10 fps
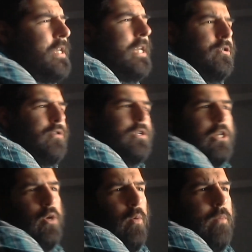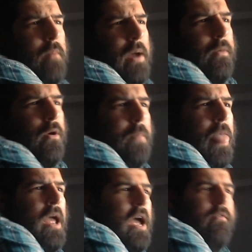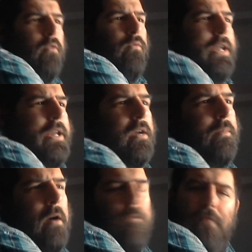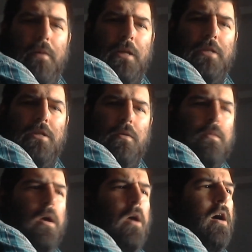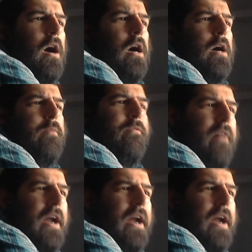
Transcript: Isn't it interesting? Do you remember ever reading about feminism uh,